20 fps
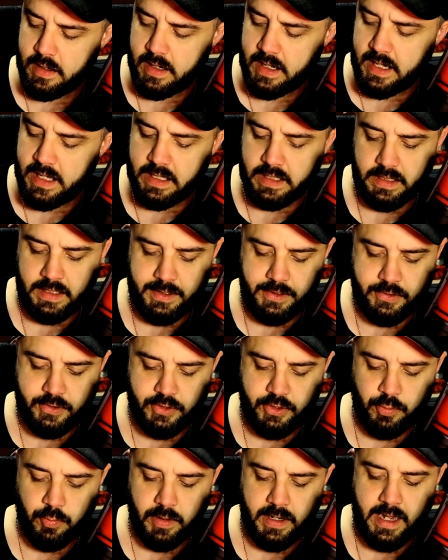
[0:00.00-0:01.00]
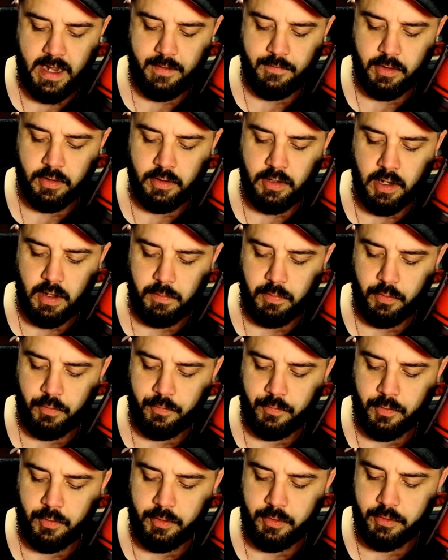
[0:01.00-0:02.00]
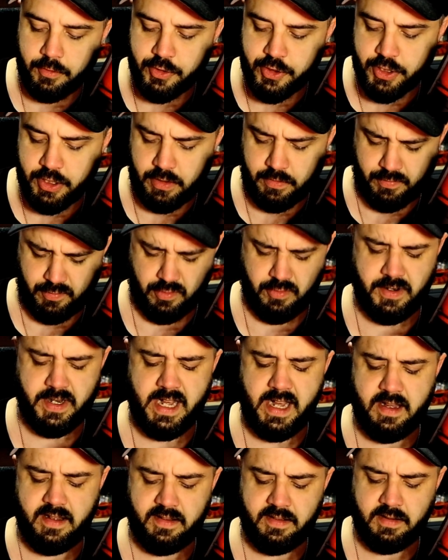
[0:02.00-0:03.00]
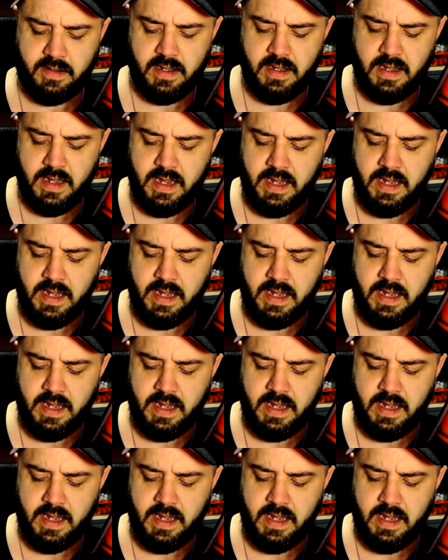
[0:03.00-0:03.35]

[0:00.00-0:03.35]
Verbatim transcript: at least you would have a couple for your shelf or desk.